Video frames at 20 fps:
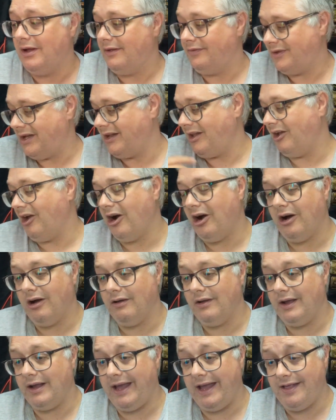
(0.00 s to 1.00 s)
Now they
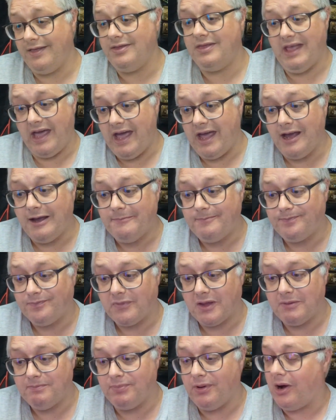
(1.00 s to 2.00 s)
are in there,
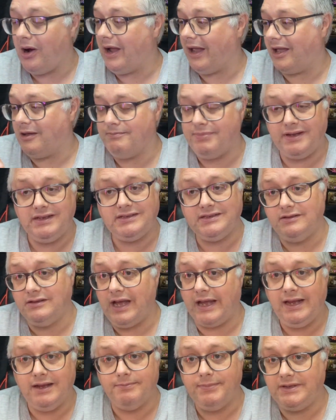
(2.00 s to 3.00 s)
but they can
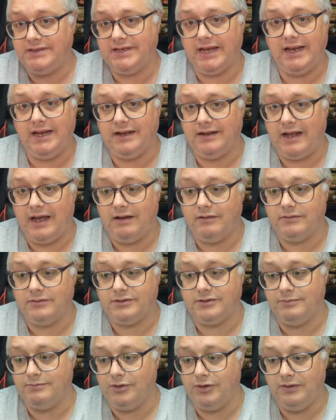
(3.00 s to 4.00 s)
be taken out
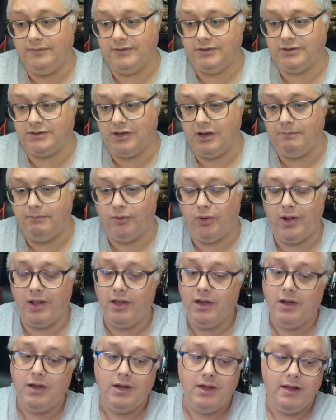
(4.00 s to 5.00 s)
to move at a certain point.
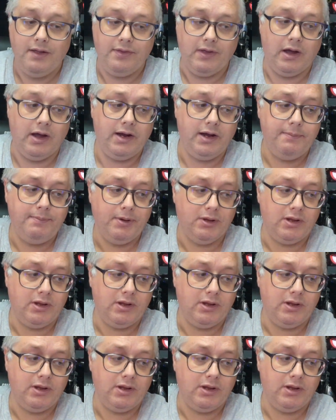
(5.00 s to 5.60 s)
Now I only put